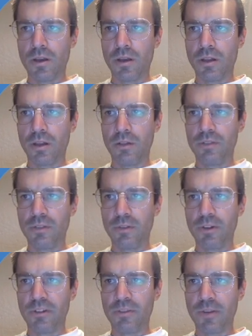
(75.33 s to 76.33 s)
Closed
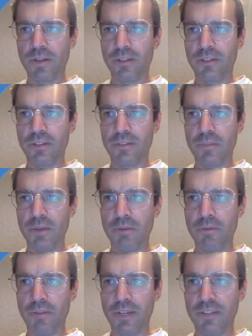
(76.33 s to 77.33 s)
immigration policies may
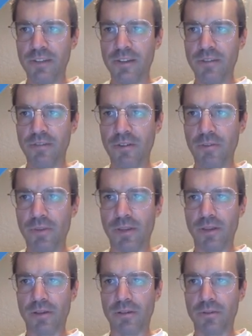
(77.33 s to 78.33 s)
reflect
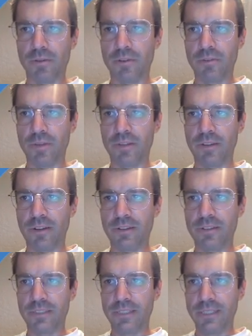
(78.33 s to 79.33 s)
xenophobia, which means
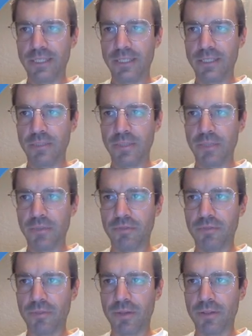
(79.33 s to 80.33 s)
hostility to people
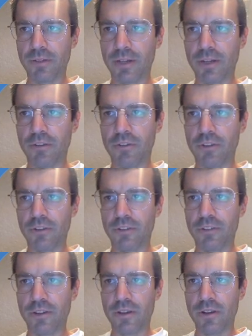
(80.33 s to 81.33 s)
from other
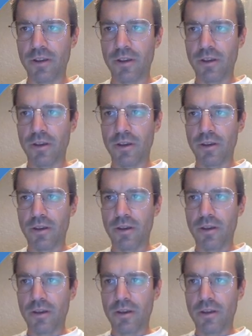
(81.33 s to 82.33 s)
countries.
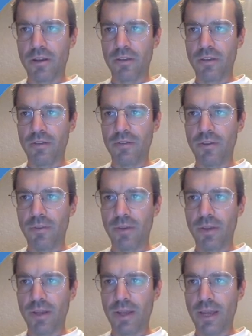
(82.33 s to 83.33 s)

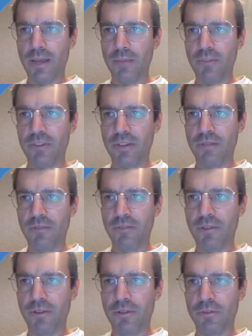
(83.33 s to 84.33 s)
Xenophobia ebbs and
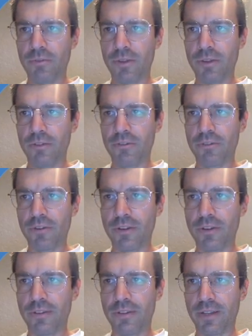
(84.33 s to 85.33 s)
flows with other
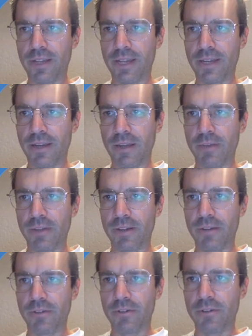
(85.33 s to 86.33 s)
trends like economic
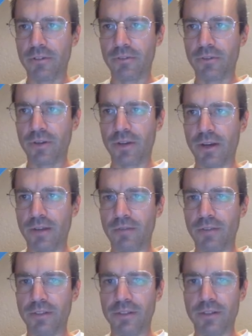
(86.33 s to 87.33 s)
downturns or
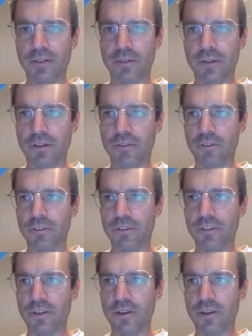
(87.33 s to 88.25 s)
conflict in other countries.